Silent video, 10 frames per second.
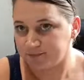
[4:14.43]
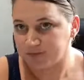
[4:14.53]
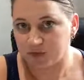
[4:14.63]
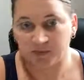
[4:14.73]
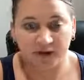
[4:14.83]

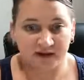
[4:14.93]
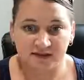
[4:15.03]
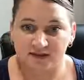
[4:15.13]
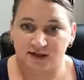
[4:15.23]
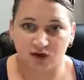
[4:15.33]

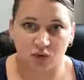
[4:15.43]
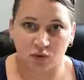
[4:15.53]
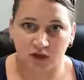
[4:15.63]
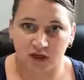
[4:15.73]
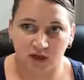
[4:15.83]
appliances that aren't
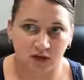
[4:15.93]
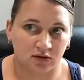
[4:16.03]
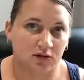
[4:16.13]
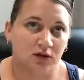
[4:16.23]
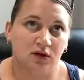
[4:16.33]

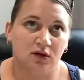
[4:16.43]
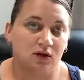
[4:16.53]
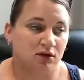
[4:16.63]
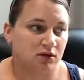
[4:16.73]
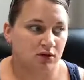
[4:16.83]
working,
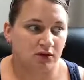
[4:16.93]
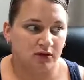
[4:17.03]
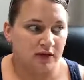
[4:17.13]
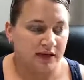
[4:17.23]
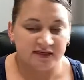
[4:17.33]

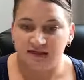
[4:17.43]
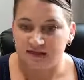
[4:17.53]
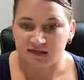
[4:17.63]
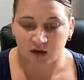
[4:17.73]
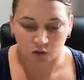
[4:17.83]

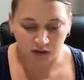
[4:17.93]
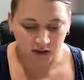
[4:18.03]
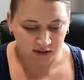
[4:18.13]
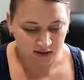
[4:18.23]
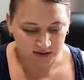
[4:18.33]
AC's not
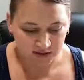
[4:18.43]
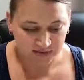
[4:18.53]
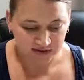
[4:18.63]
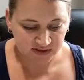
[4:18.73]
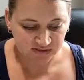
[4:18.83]
working, that type
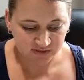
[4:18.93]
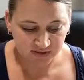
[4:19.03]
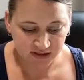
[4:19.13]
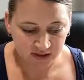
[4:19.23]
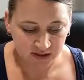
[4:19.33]
of stuff,
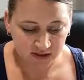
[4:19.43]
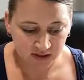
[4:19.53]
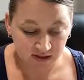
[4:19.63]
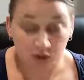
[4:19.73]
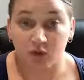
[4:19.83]
then,
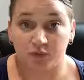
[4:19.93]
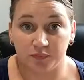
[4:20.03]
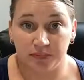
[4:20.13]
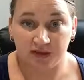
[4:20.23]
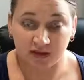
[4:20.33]

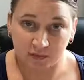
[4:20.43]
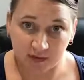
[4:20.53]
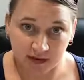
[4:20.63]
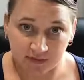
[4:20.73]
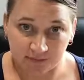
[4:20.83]
peeling
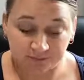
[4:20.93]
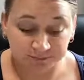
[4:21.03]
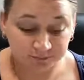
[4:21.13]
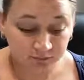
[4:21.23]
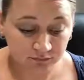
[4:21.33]
paint
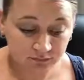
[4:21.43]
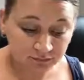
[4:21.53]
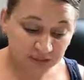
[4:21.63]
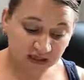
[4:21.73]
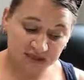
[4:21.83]

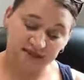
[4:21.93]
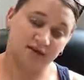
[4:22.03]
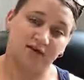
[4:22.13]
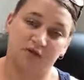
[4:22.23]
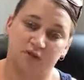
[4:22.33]
is
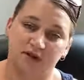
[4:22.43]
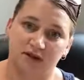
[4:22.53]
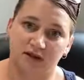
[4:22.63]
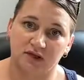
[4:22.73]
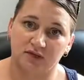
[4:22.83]
another one
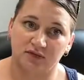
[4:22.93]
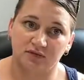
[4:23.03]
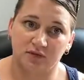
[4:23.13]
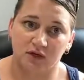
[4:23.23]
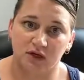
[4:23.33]
that they look
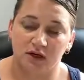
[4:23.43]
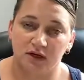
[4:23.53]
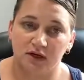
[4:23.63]
for.